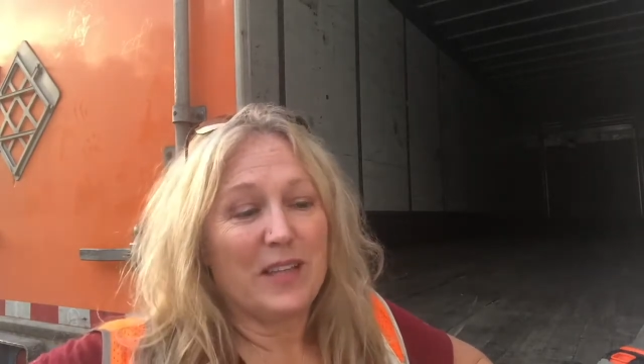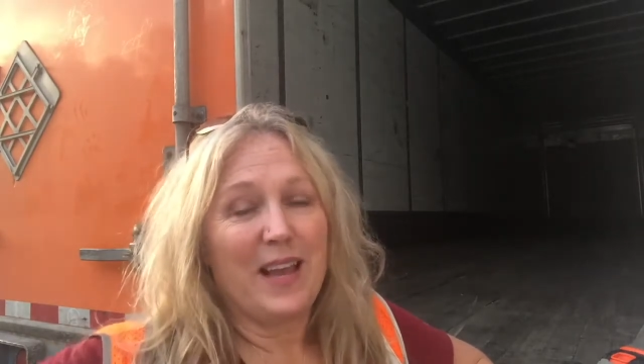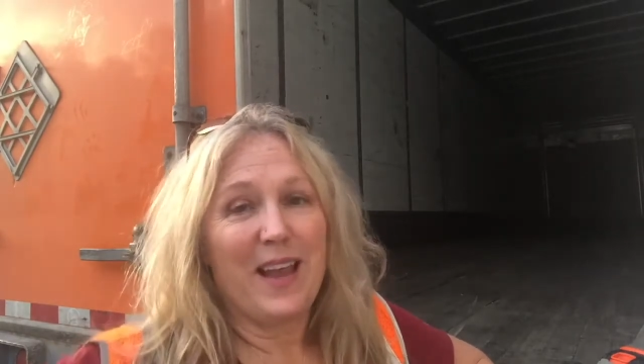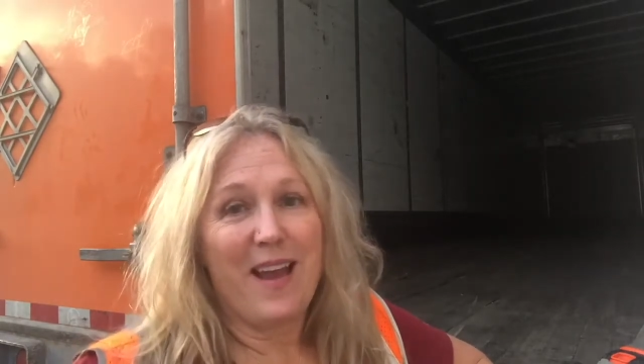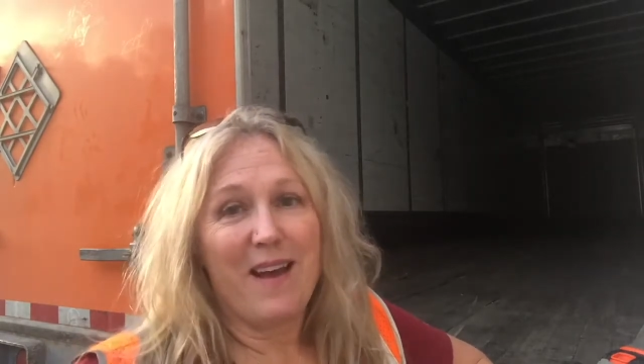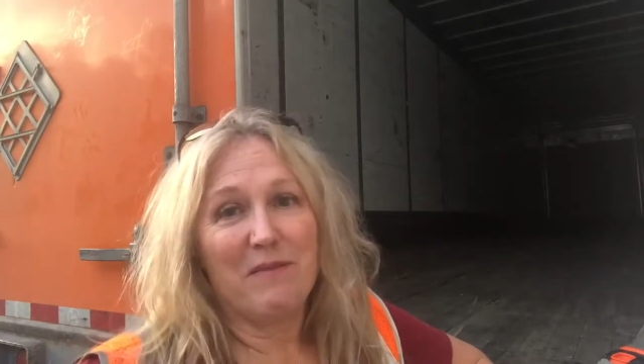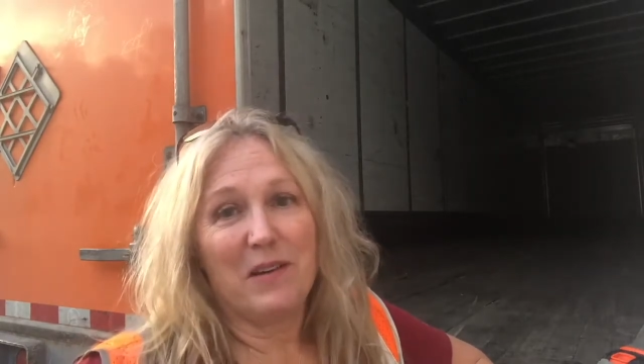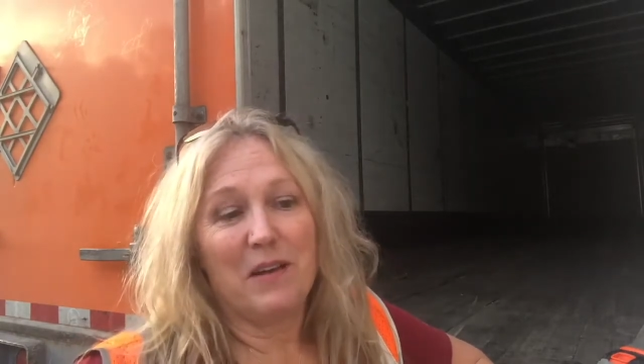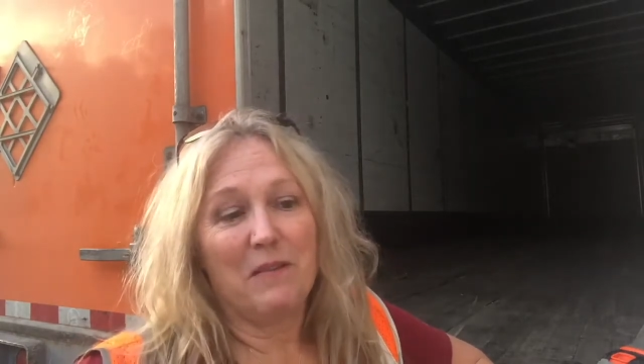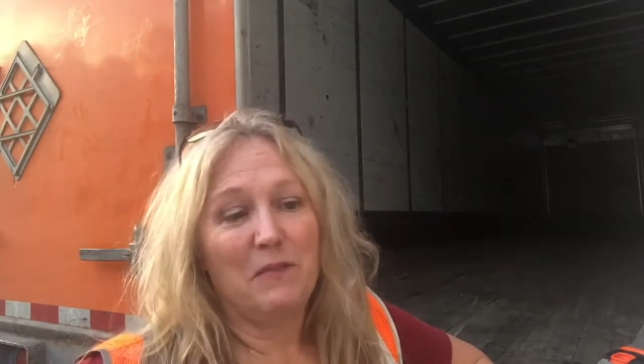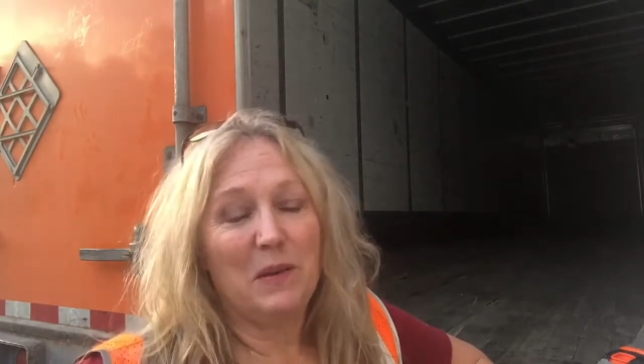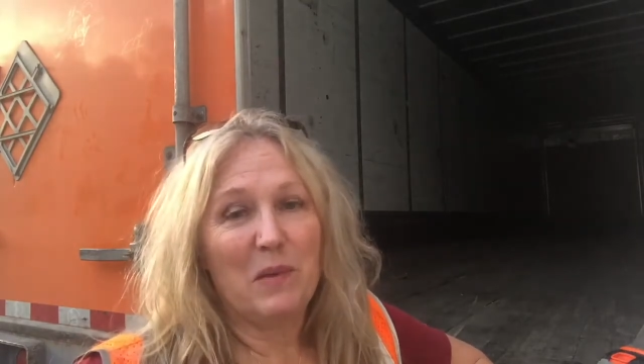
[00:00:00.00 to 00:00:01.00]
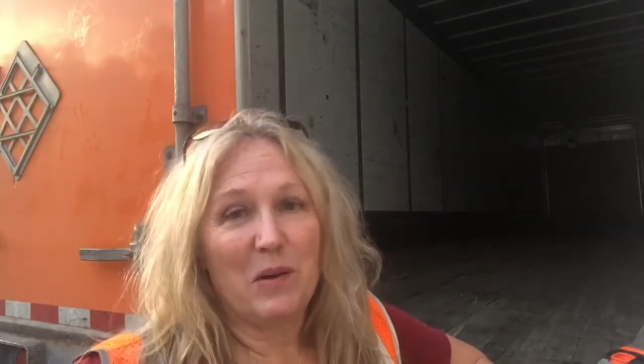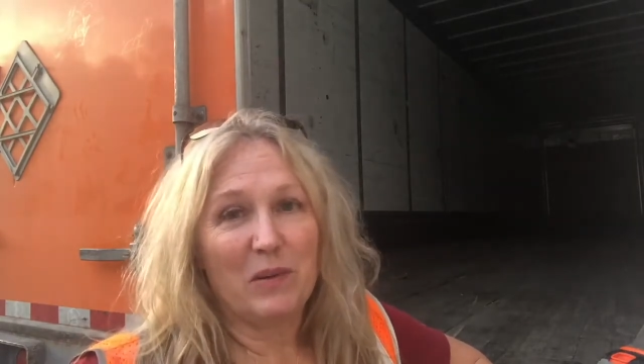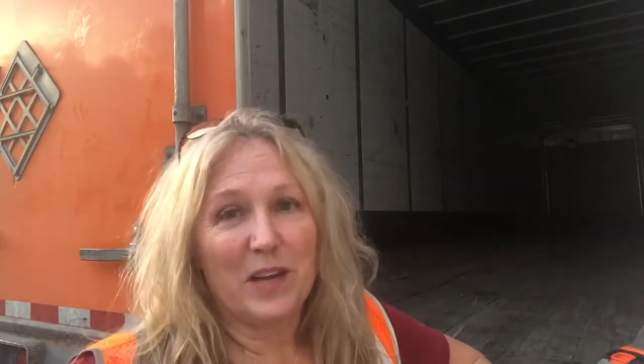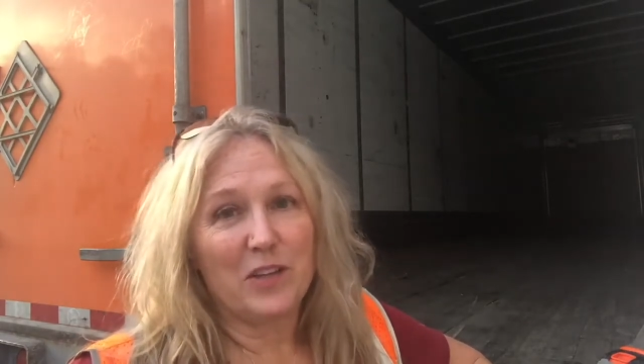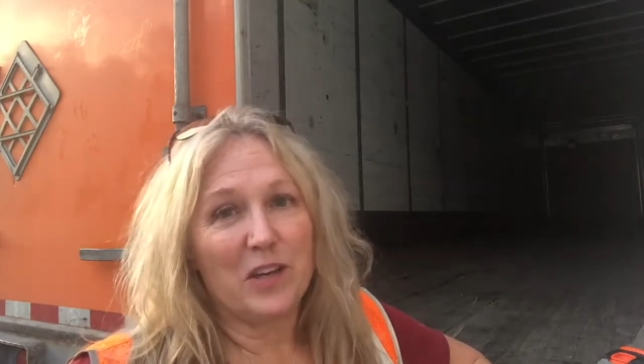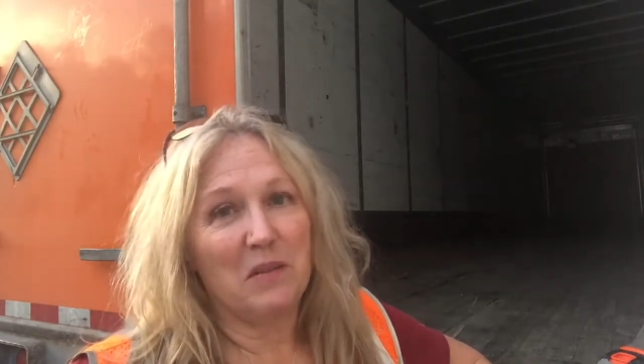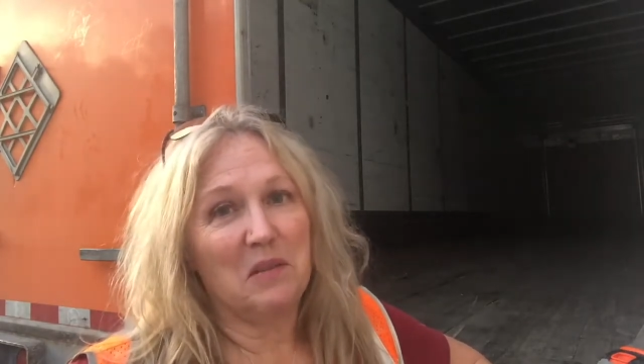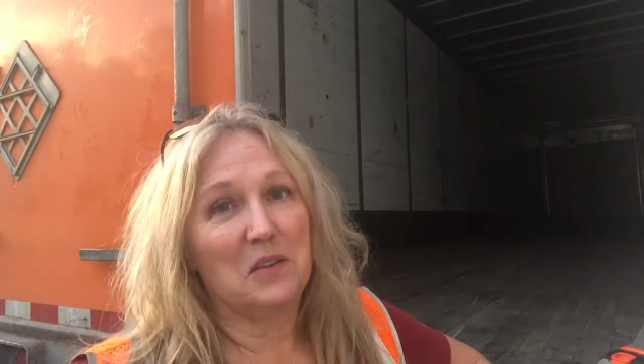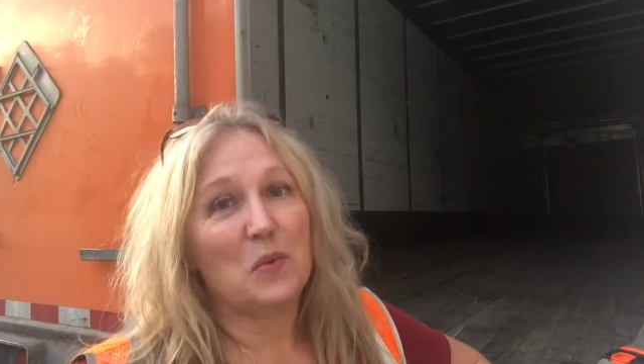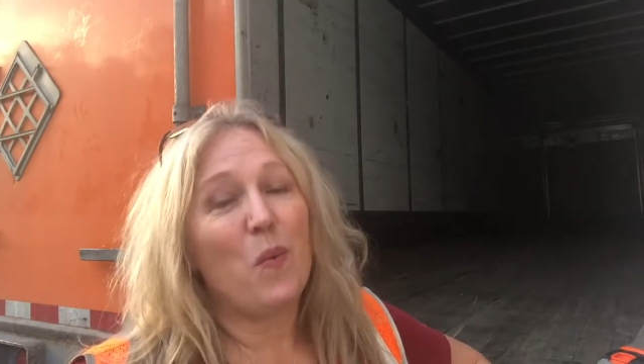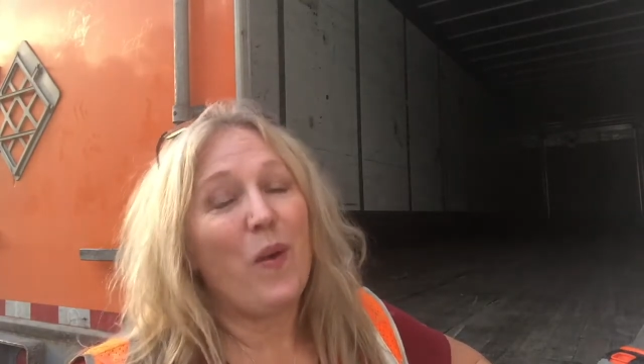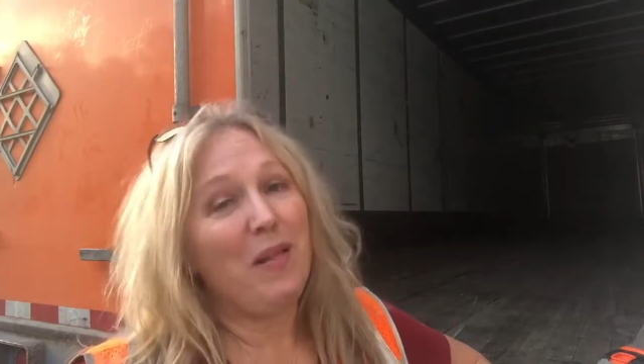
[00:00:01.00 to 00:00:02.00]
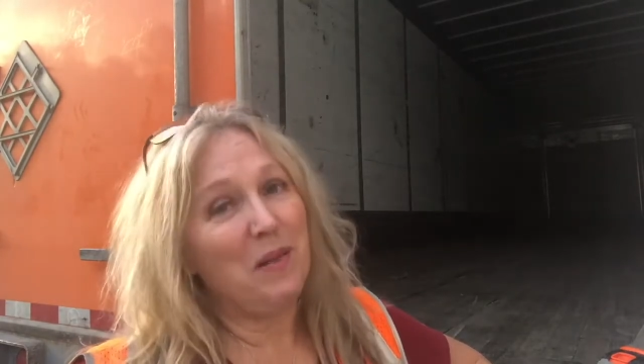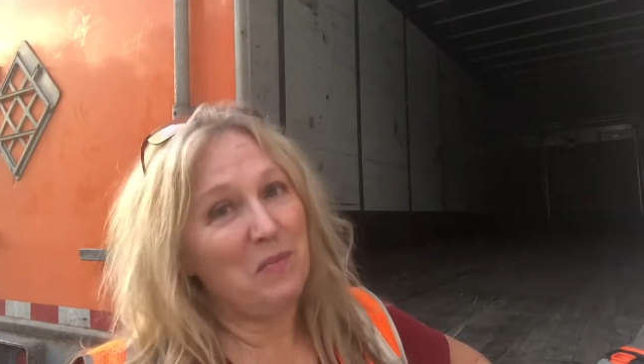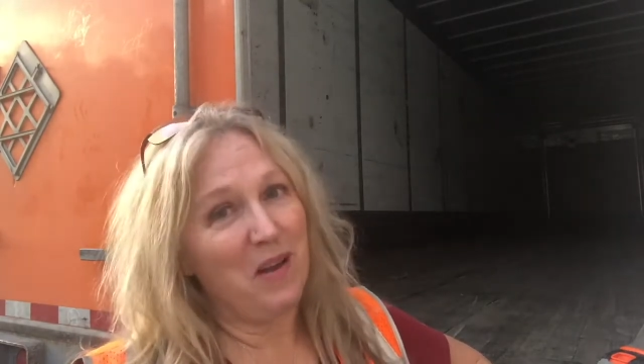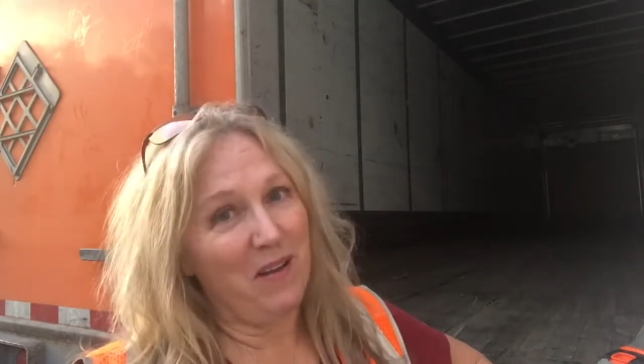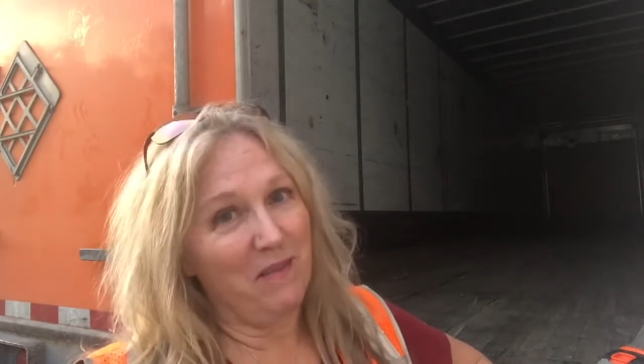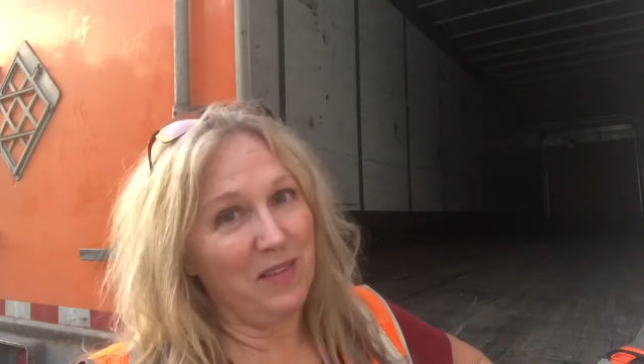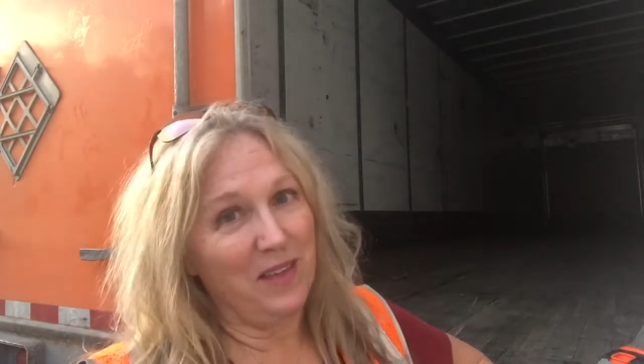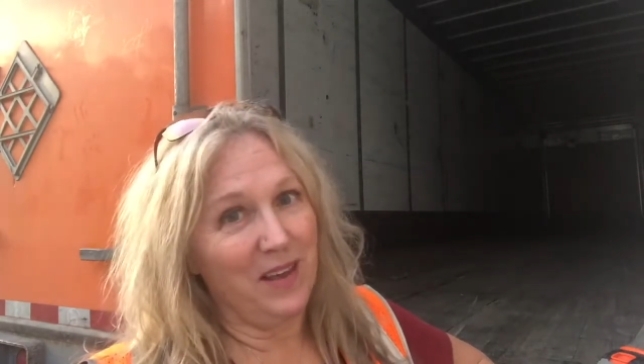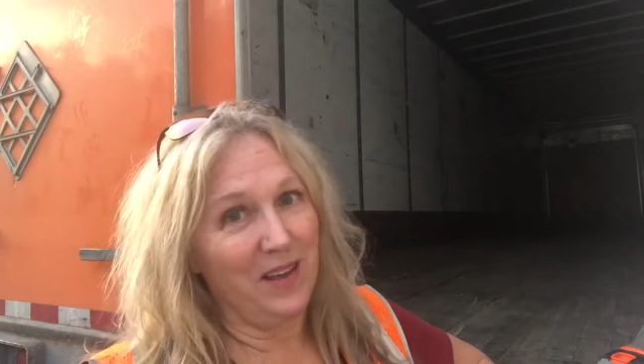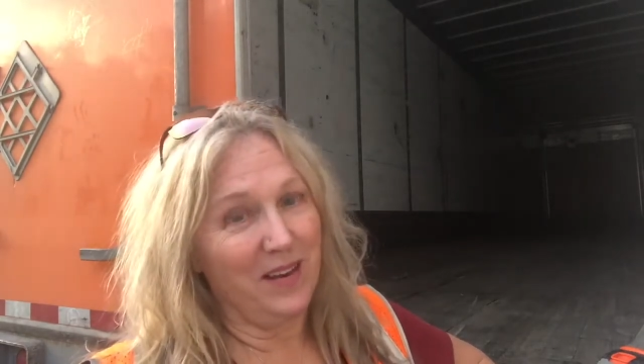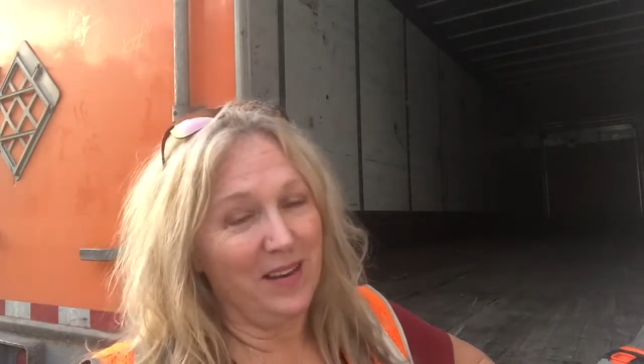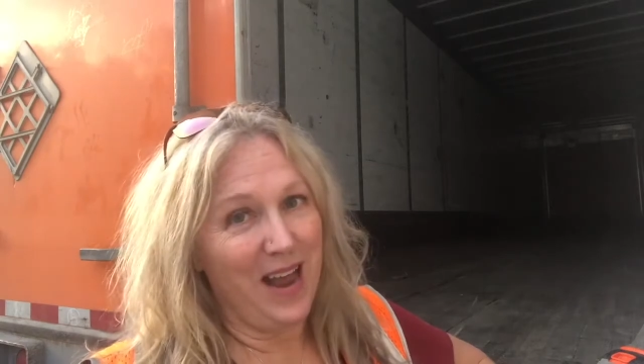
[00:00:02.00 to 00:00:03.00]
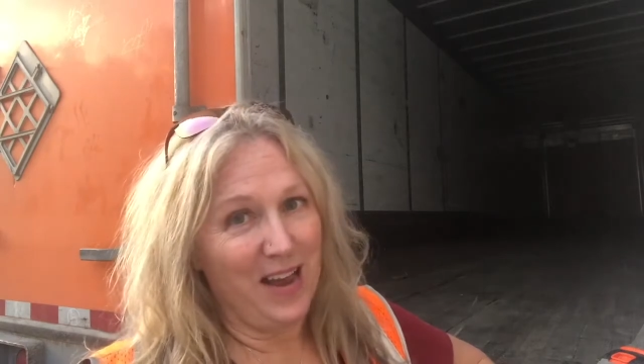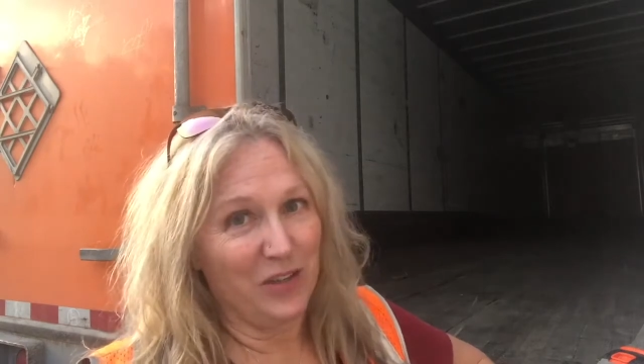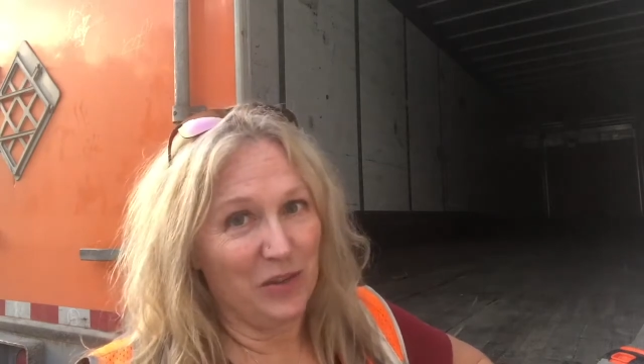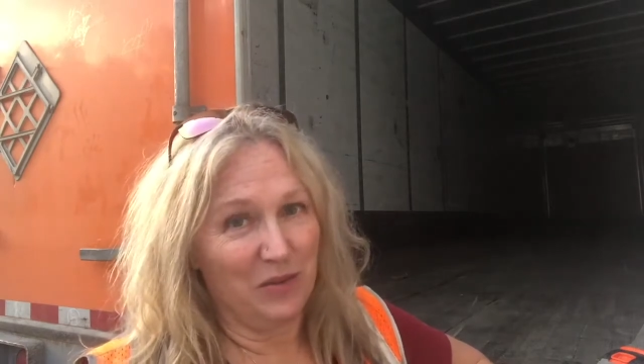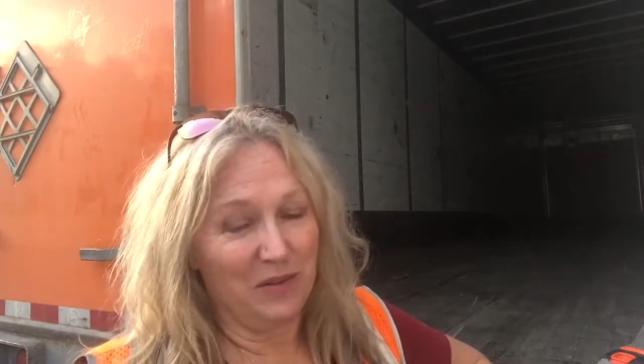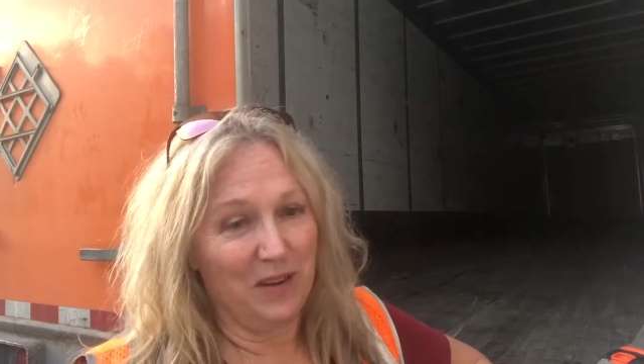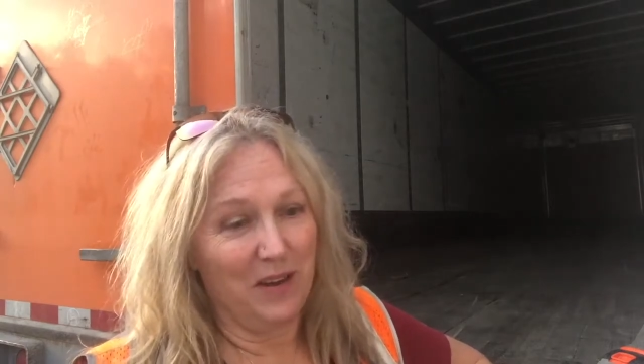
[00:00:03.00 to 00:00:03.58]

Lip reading: They have a female ratio that's well above the national